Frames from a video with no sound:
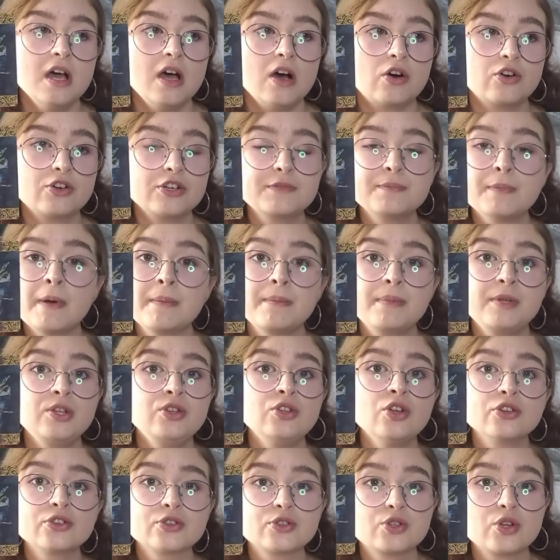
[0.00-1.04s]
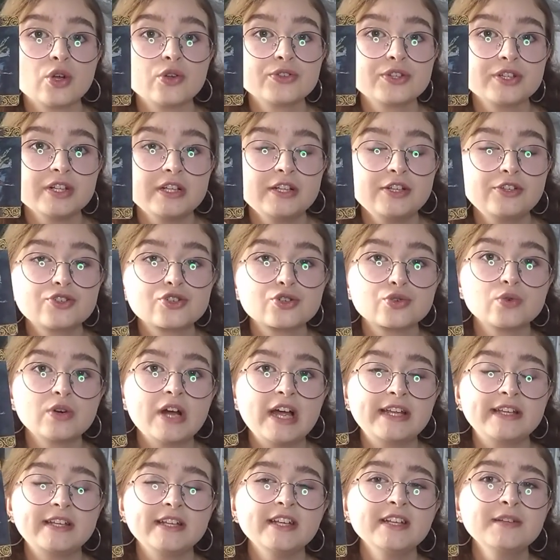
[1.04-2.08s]
or it might be not totally true,
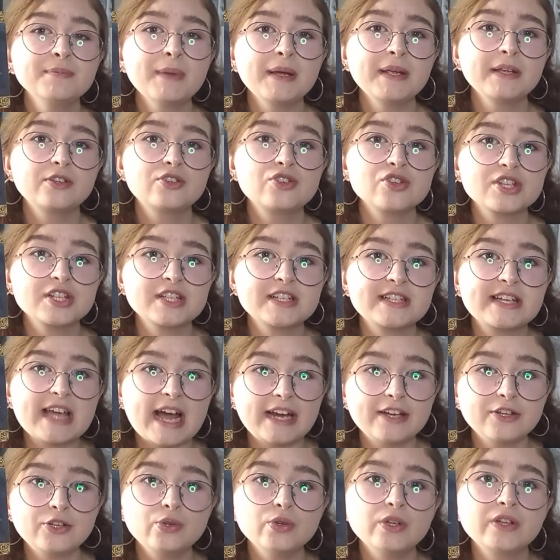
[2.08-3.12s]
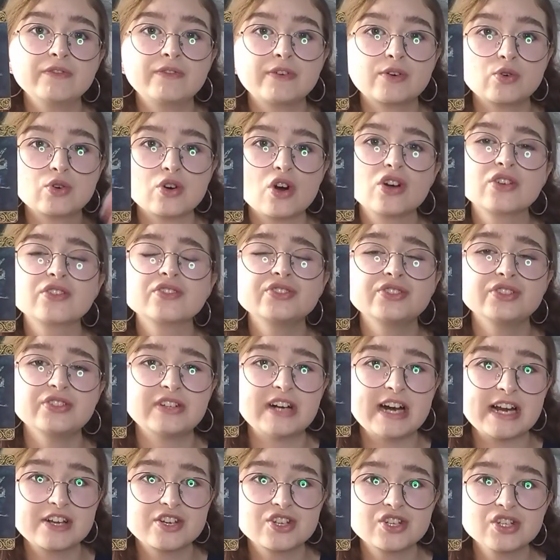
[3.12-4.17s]
and it might just guide you in the wrong
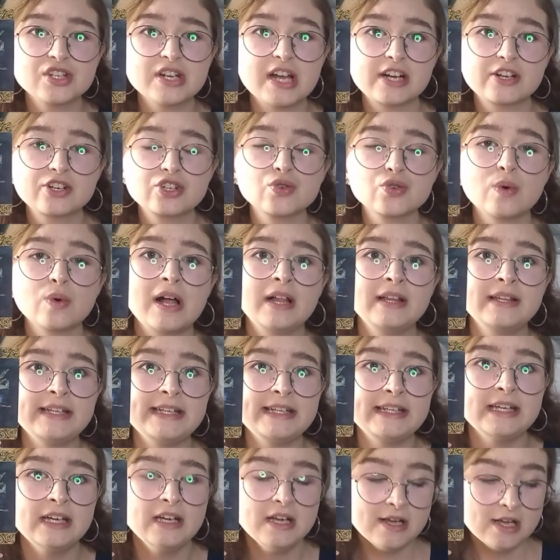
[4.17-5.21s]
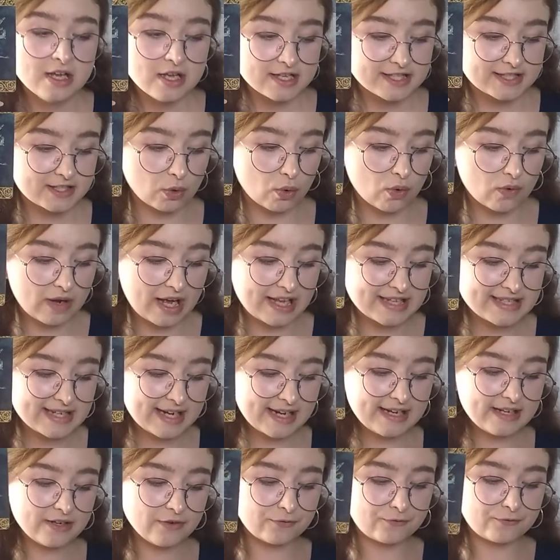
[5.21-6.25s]
direction actually. So I
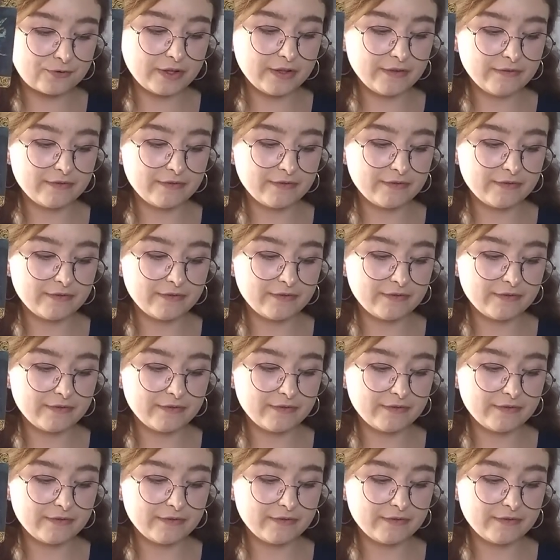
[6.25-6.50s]
kind of